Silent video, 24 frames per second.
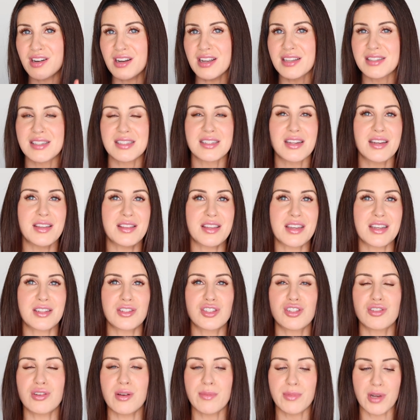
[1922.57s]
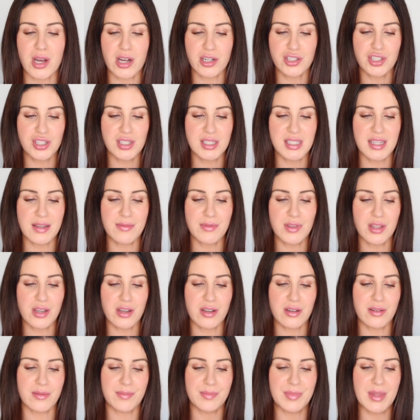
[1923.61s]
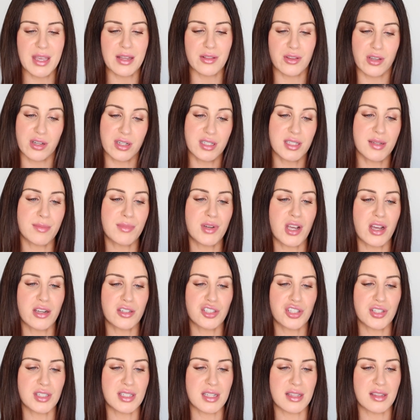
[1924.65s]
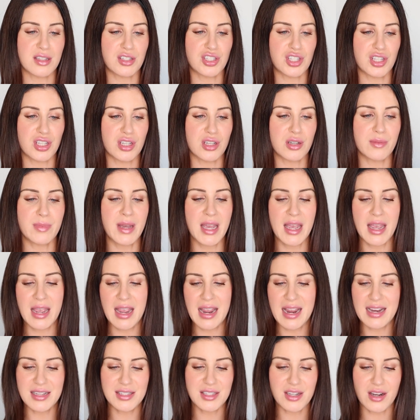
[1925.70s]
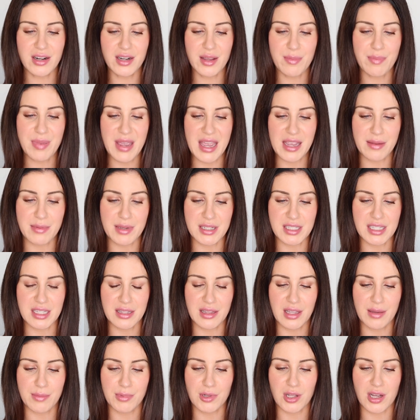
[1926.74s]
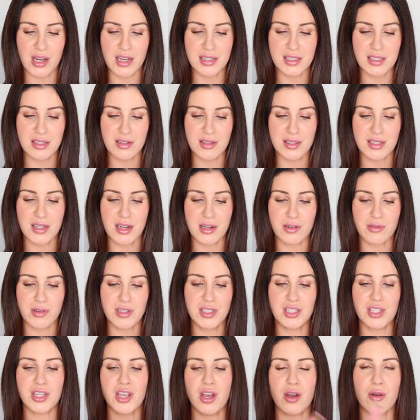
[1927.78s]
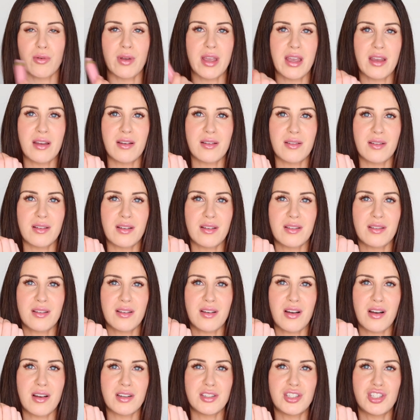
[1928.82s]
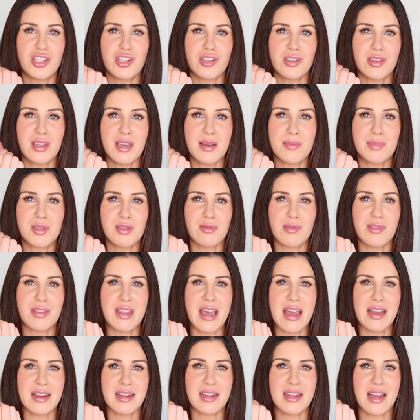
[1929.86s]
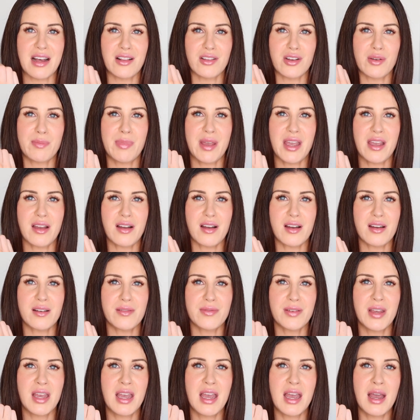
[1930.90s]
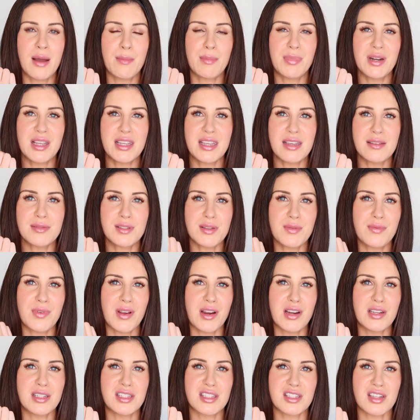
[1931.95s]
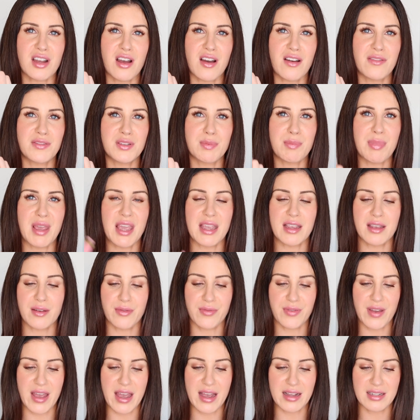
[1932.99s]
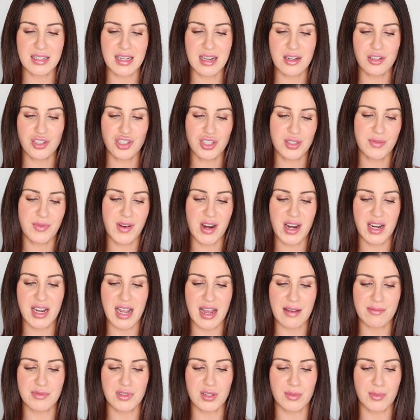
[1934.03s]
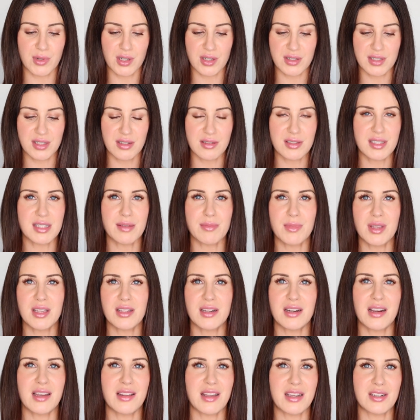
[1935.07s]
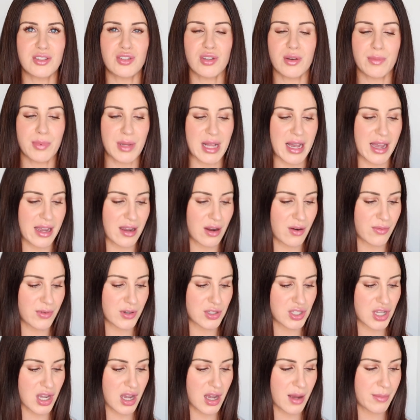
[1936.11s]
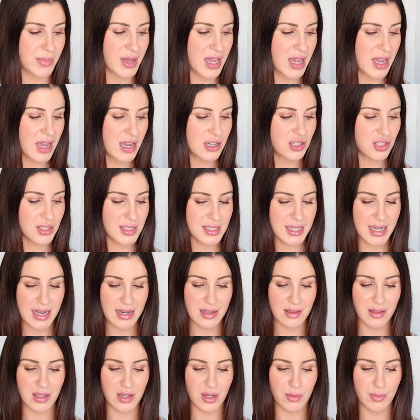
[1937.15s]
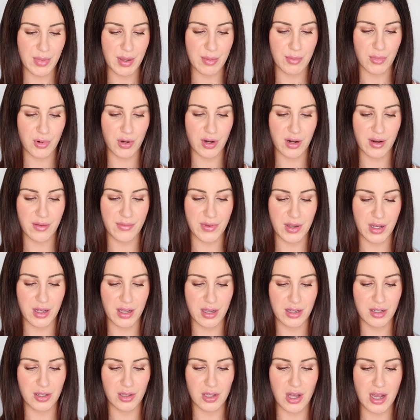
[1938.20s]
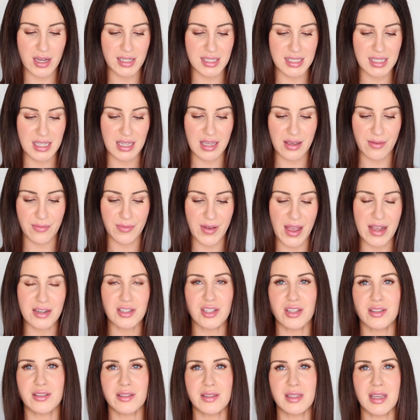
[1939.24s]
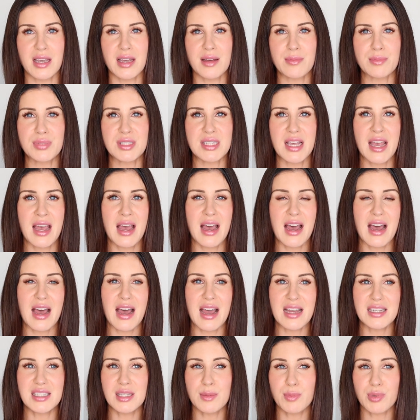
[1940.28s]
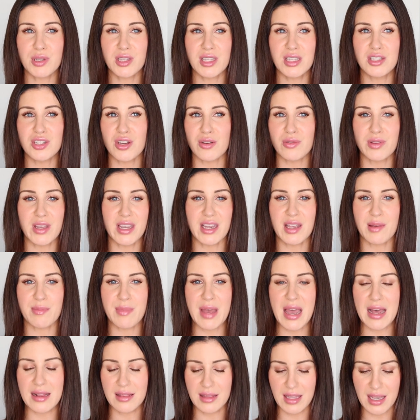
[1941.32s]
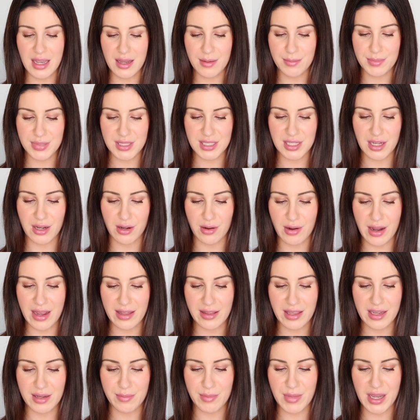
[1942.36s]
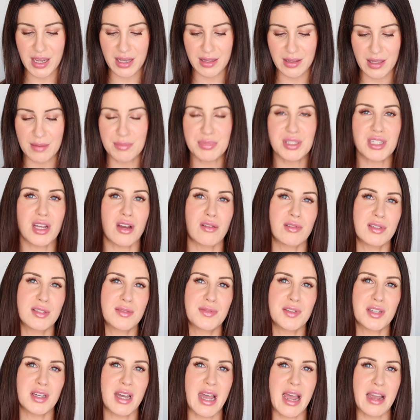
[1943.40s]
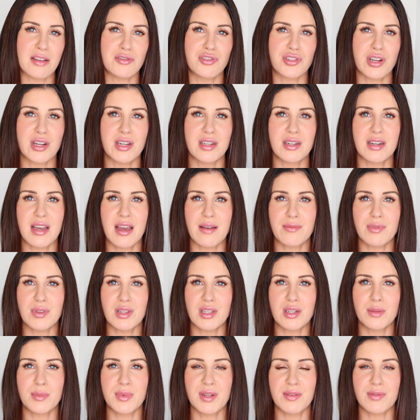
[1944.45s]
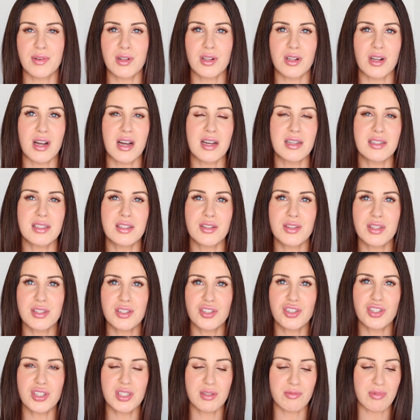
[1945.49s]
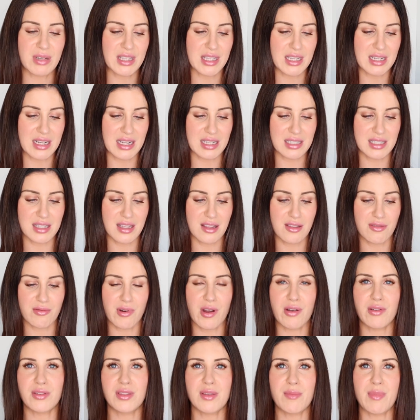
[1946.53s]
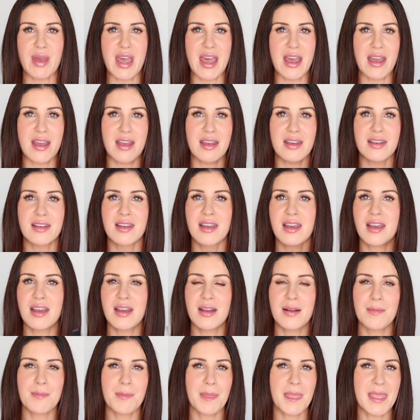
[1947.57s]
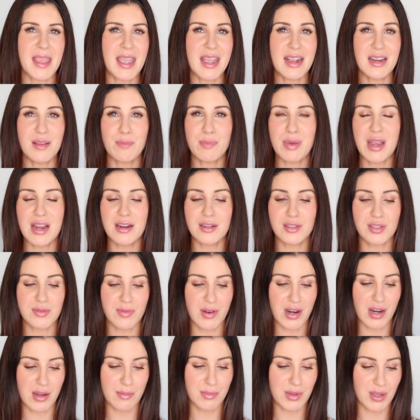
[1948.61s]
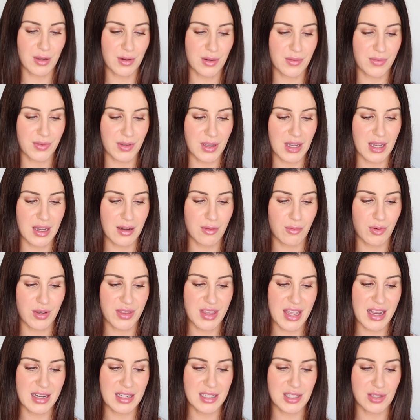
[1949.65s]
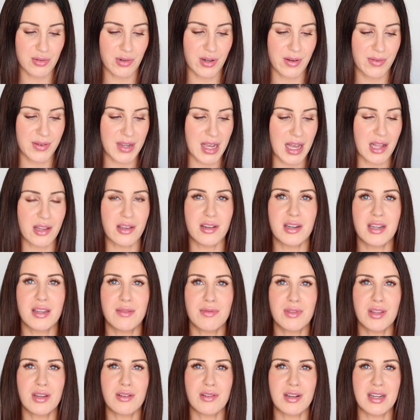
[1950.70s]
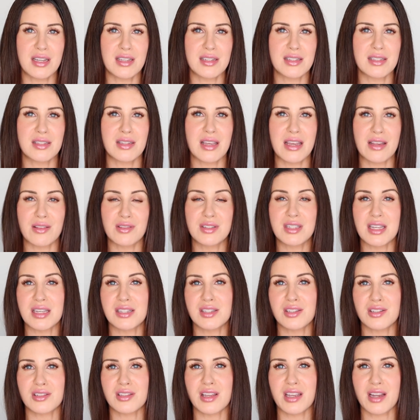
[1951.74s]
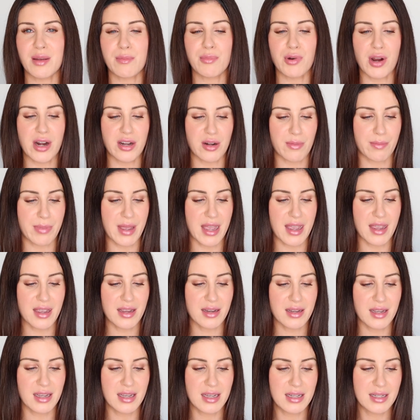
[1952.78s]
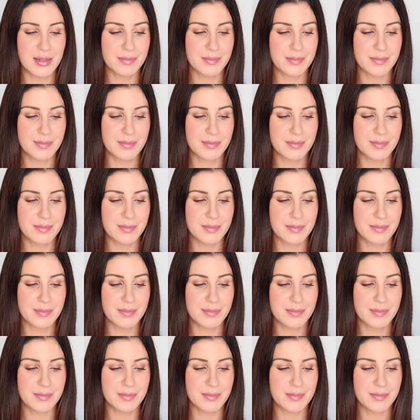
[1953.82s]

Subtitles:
It's nothing too obnoxious, even though it looks obnoxious in the tube. It's not a pigmented lip gloss, so it's not going to go onto your lips with that color payoff, but it gives a very soft pink effect, and it's just very comfortable. So it's something that I like to apply over top just to get a little bit more of a glossy effect on the lips. I typically don't like a matte lip, so I like my lips to always feel hydrated and have a little bit of a gloss. So this is just really nice to throw in the bag, and it pairs very beautifully with any sort of color, even though it does look like a brighter pink.